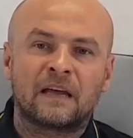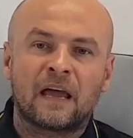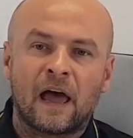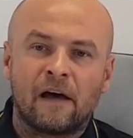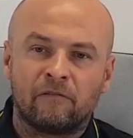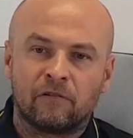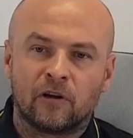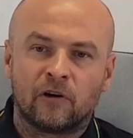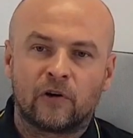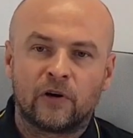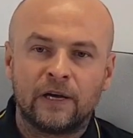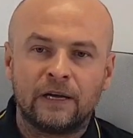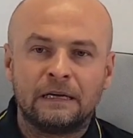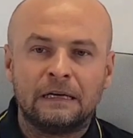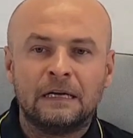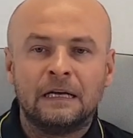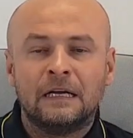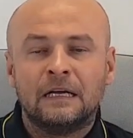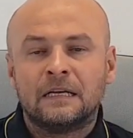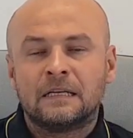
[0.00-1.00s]

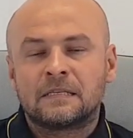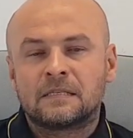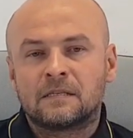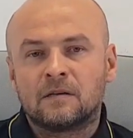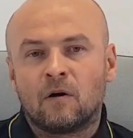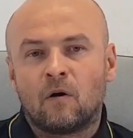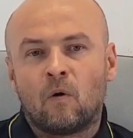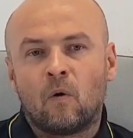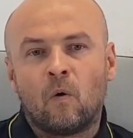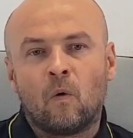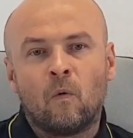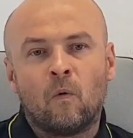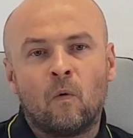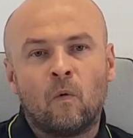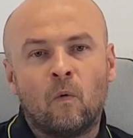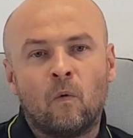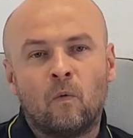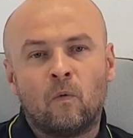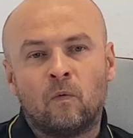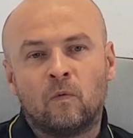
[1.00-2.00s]
cavalry,
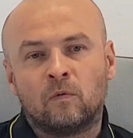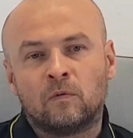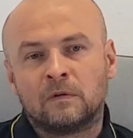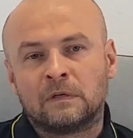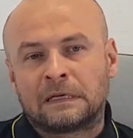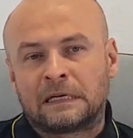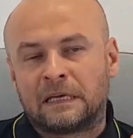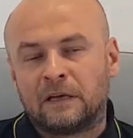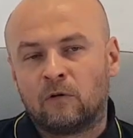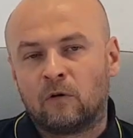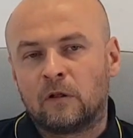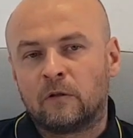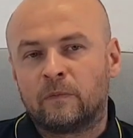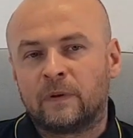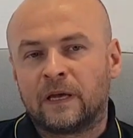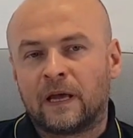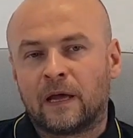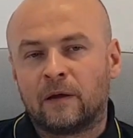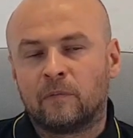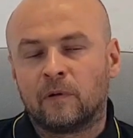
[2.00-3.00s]
so he will
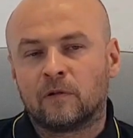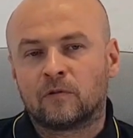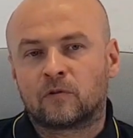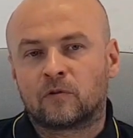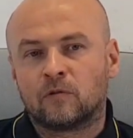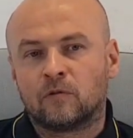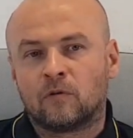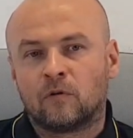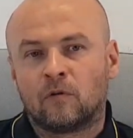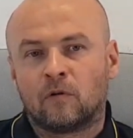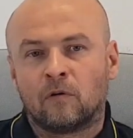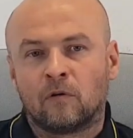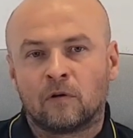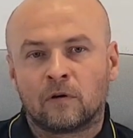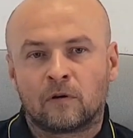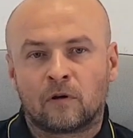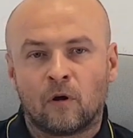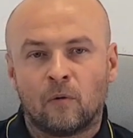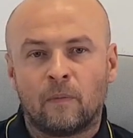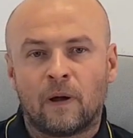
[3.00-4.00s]
be able
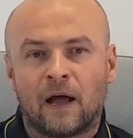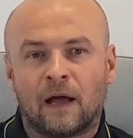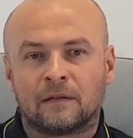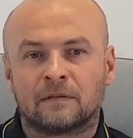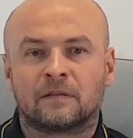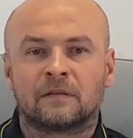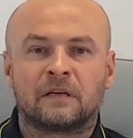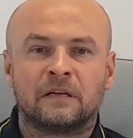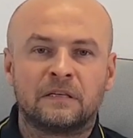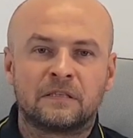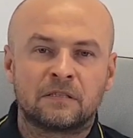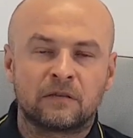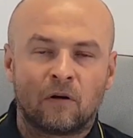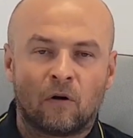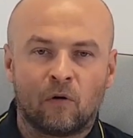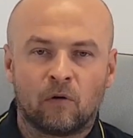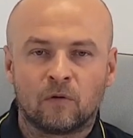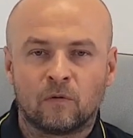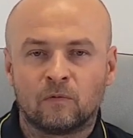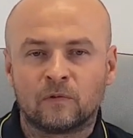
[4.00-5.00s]
to command his
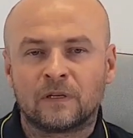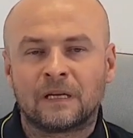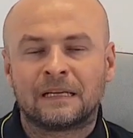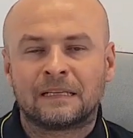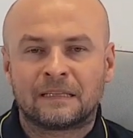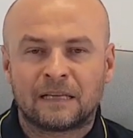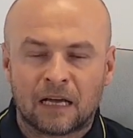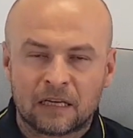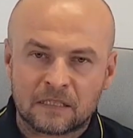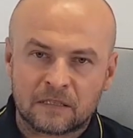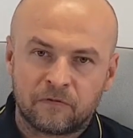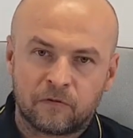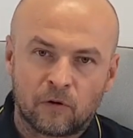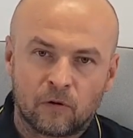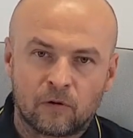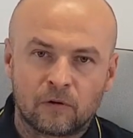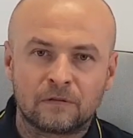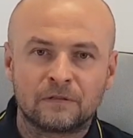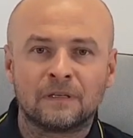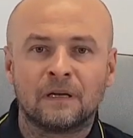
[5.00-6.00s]
own task
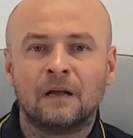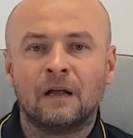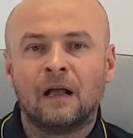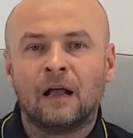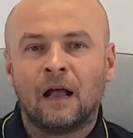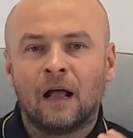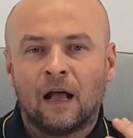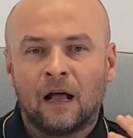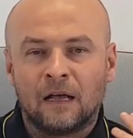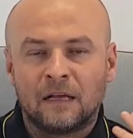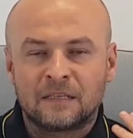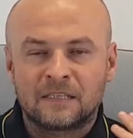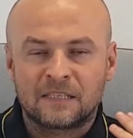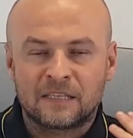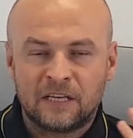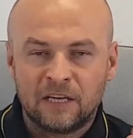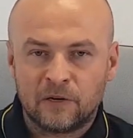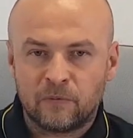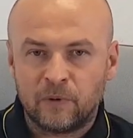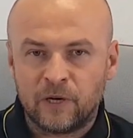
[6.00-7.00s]
force,
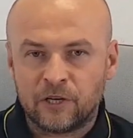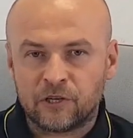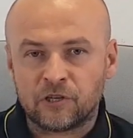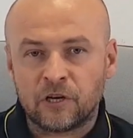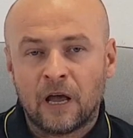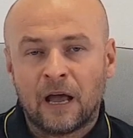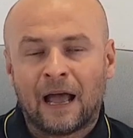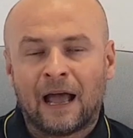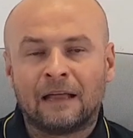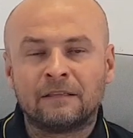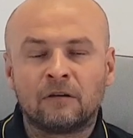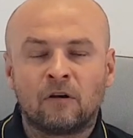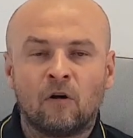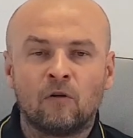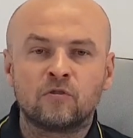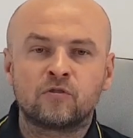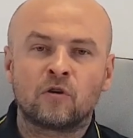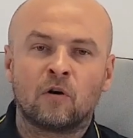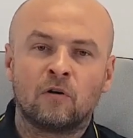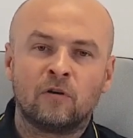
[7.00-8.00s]
skirmish, and
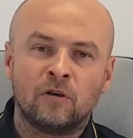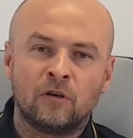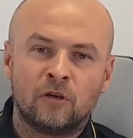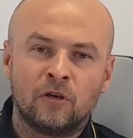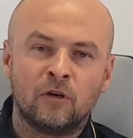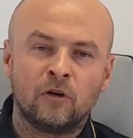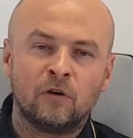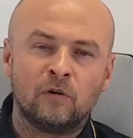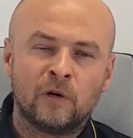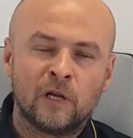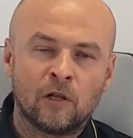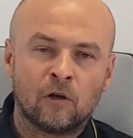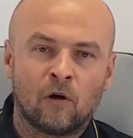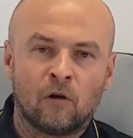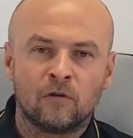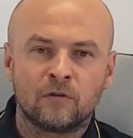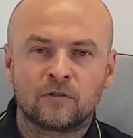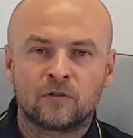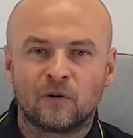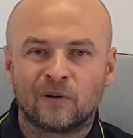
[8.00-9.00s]
also he will
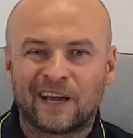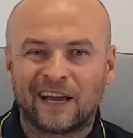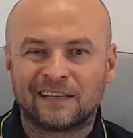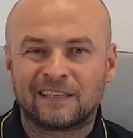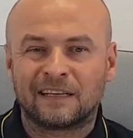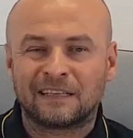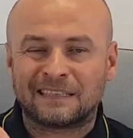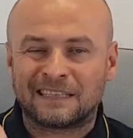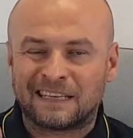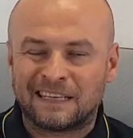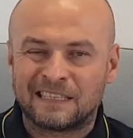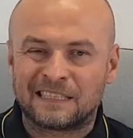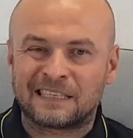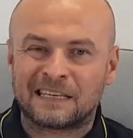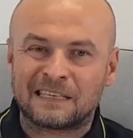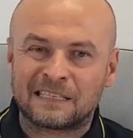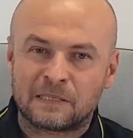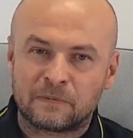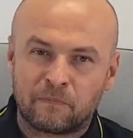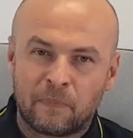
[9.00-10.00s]
also get
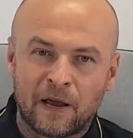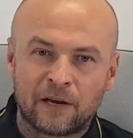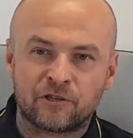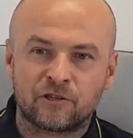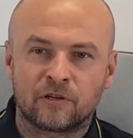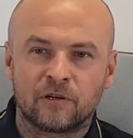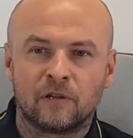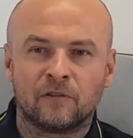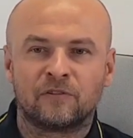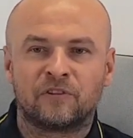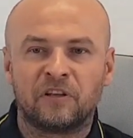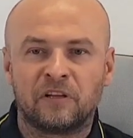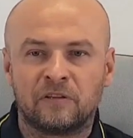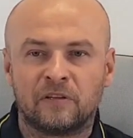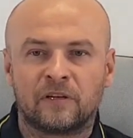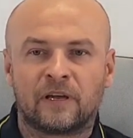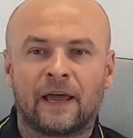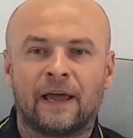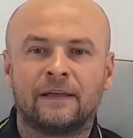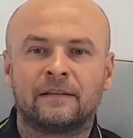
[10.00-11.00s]
his special
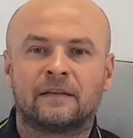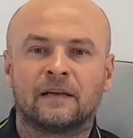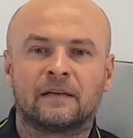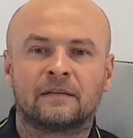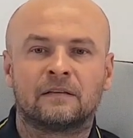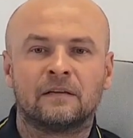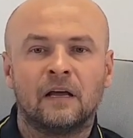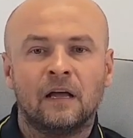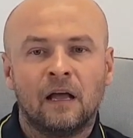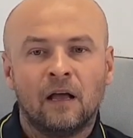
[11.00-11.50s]
dedicated